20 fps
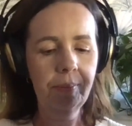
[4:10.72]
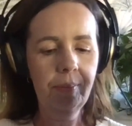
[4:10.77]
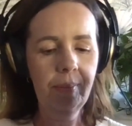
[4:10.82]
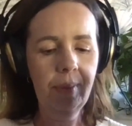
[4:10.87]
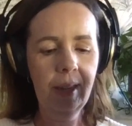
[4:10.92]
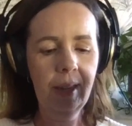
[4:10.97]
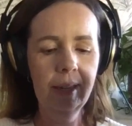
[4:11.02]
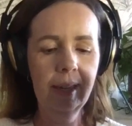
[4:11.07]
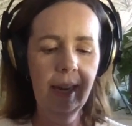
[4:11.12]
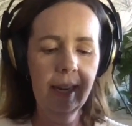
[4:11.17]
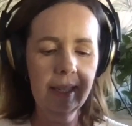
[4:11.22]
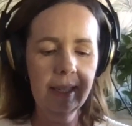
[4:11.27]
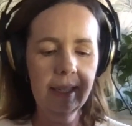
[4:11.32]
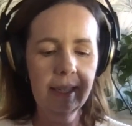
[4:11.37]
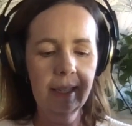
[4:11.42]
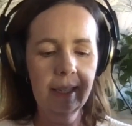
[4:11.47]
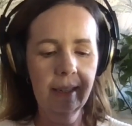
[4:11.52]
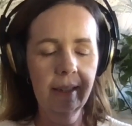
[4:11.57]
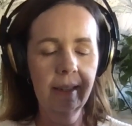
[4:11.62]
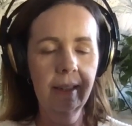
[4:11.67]

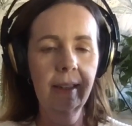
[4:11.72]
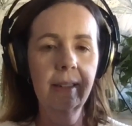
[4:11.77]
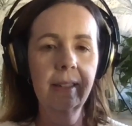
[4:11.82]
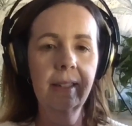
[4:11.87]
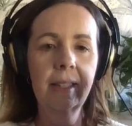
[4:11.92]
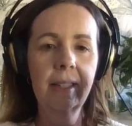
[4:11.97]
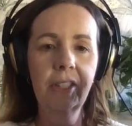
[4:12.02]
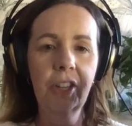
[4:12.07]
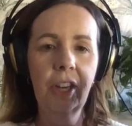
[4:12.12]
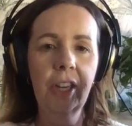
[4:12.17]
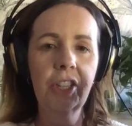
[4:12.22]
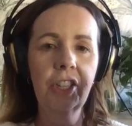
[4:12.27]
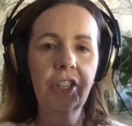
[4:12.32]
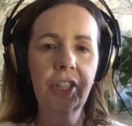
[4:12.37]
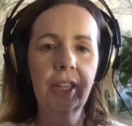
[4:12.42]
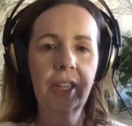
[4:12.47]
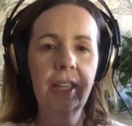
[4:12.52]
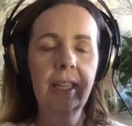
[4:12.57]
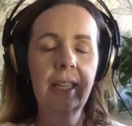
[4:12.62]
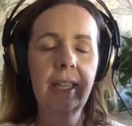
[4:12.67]
Next
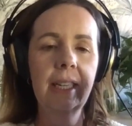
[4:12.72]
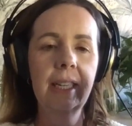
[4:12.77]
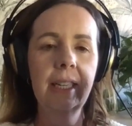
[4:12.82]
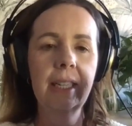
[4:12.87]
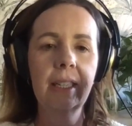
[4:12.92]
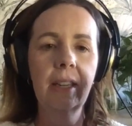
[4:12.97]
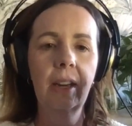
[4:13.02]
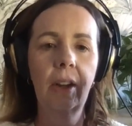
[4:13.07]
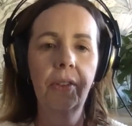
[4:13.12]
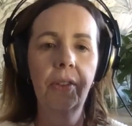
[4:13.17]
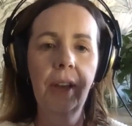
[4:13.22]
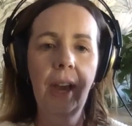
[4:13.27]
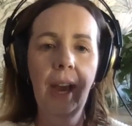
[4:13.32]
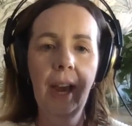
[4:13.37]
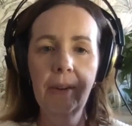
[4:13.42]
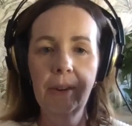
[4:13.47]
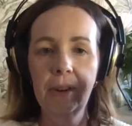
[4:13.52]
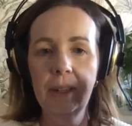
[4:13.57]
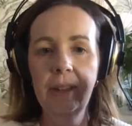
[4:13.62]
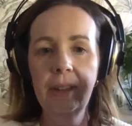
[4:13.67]
suggestion is called the
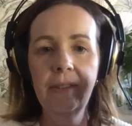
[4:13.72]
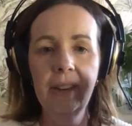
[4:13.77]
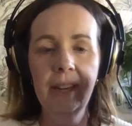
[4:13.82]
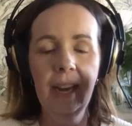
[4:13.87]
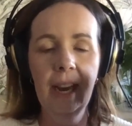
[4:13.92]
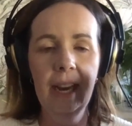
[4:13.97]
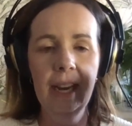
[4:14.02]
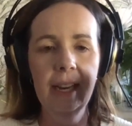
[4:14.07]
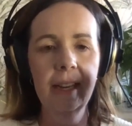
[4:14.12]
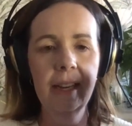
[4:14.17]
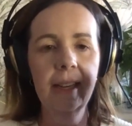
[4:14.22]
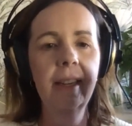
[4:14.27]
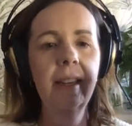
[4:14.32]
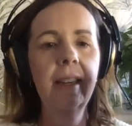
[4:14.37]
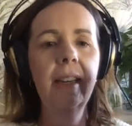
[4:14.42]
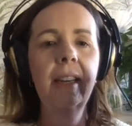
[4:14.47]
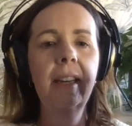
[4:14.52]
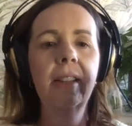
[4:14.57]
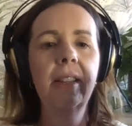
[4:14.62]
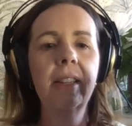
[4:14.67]
Hieroglyphic hike.
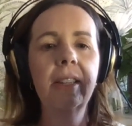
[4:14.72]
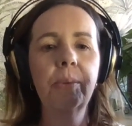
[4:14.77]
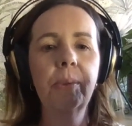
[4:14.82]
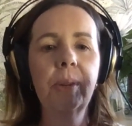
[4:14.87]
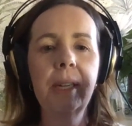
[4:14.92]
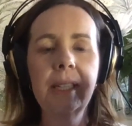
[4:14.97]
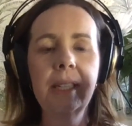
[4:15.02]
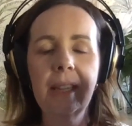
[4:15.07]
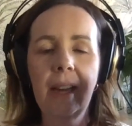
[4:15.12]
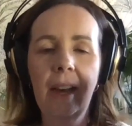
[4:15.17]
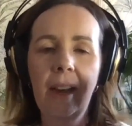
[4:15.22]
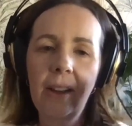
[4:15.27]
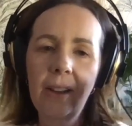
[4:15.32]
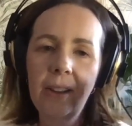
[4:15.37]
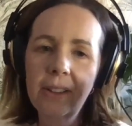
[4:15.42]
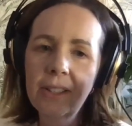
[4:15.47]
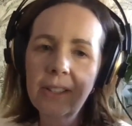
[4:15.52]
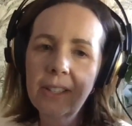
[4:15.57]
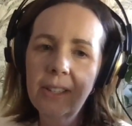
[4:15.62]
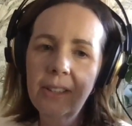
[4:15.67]
This one is
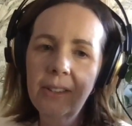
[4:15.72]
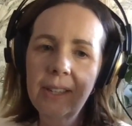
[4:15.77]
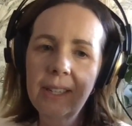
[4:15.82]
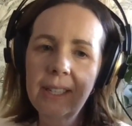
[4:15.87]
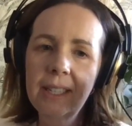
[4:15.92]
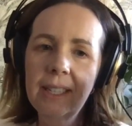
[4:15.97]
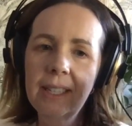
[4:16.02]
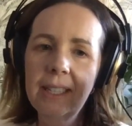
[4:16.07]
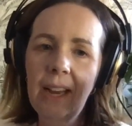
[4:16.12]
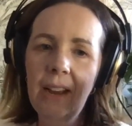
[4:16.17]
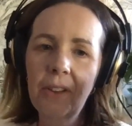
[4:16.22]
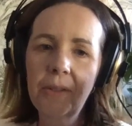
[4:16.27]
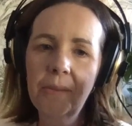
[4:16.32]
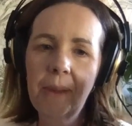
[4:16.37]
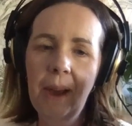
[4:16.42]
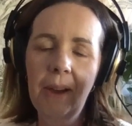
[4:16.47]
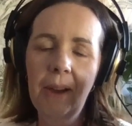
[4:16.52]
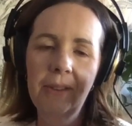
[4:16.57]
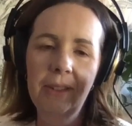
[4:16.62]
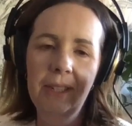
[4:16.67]
also in South
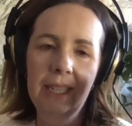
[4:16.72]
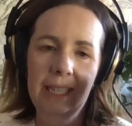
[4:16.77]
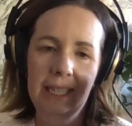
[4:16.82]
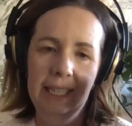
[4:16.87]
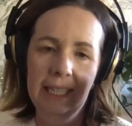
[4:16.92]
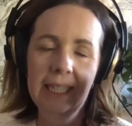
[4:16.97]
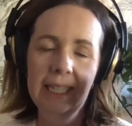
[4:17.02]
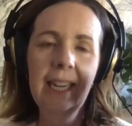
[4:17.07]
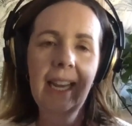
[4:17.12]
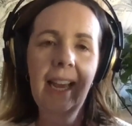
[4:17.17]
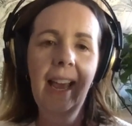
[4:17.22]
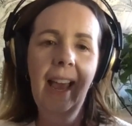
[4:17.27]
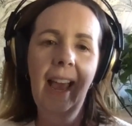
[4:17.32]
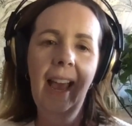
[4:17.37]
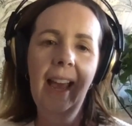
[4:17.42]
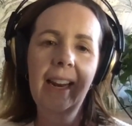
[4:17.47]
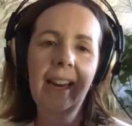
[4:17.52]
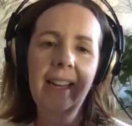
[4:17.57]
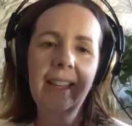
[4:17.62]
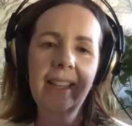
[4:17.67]
Mountain,
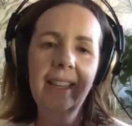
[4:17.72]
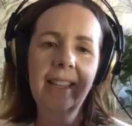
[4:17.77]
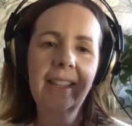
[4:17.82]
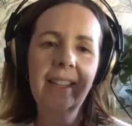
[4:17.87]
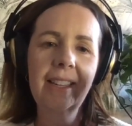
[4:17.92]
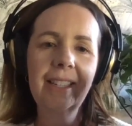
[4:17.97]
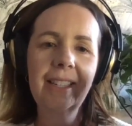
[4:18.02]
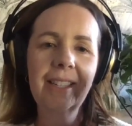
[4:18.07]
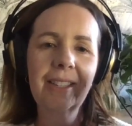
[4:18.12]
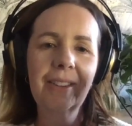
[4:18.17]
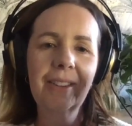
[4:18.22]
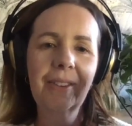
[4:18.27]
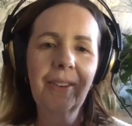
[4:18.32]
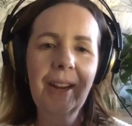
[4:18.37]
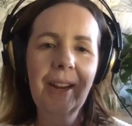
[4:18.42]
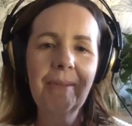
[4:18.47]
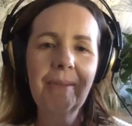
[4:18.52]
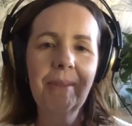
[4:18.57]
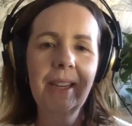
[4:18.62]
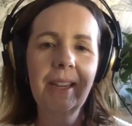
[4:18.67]
and I think that it's
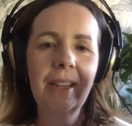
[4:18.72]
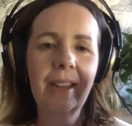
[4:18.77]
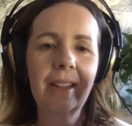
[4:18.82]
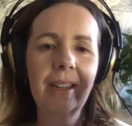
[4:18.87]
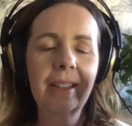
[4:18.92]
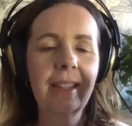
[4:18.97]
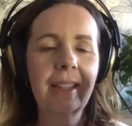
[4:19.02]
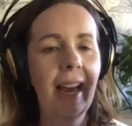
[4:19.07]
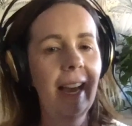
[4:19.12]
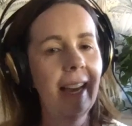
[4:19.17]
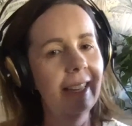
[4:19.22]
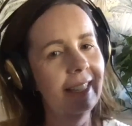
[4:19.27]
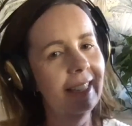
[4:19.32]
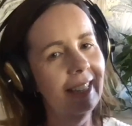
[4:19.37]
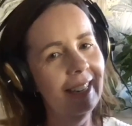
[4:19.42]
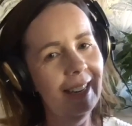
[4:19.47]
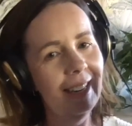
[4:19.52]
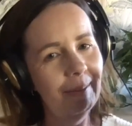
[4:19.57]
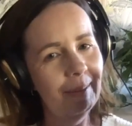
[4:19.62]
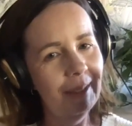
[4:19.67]
great because, as
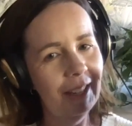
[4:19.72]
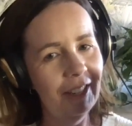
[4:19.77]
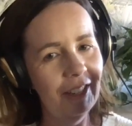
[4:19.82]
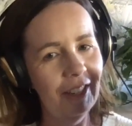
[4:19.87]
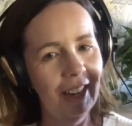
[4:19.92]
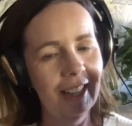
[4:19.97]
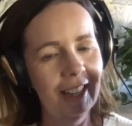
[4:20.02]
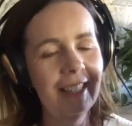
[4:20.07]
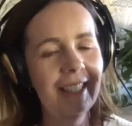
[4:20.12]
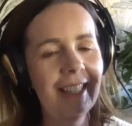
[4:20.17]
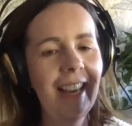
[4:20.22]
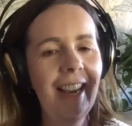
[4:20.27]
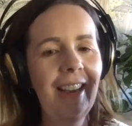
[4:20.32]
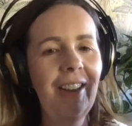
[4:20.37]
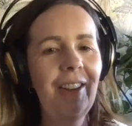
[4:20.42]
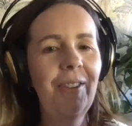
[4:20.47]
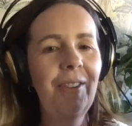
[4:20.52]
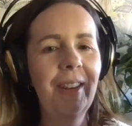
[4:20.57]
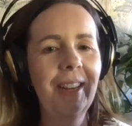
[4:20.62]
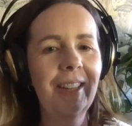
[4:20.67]
the name suggests,
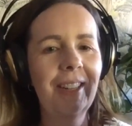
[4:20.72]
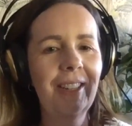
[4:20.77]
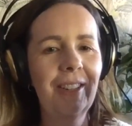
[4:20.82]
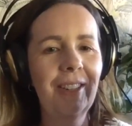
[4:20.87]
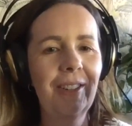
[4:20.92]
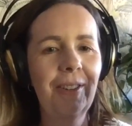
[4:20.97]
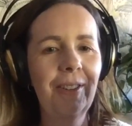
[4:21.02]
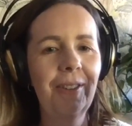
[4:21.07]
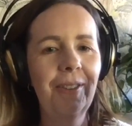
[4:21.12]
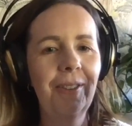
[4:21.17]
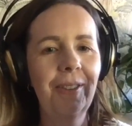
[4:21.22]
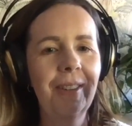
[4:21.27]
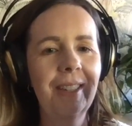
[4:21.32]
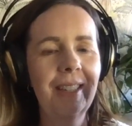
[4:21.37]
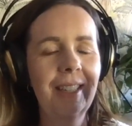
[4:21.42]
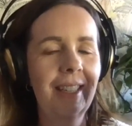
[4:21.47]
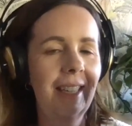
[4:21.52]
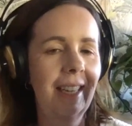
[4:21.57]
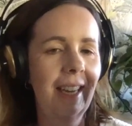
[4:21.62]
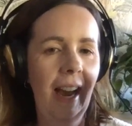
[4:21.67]
you get to
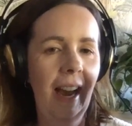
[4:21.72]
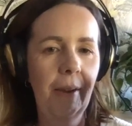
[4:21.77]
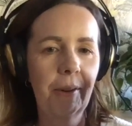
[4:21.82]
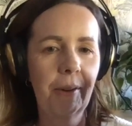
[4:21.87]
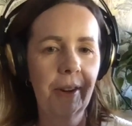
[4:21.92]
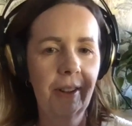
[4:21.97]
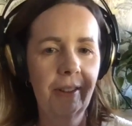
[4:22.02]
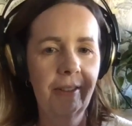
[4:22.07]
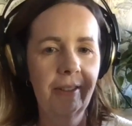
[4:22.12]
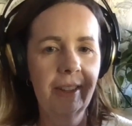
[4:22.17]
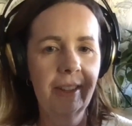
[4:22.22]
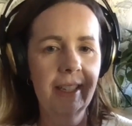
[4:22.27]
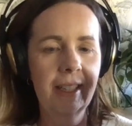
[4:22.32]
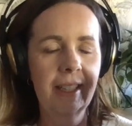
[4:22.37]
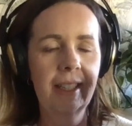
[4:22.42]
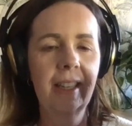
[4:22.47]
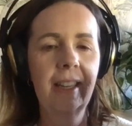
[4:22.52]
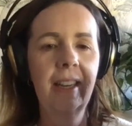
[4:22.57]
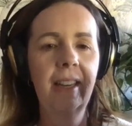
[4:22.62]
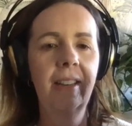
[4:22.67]
see
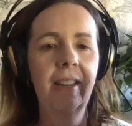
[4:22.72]
hieroglyphics.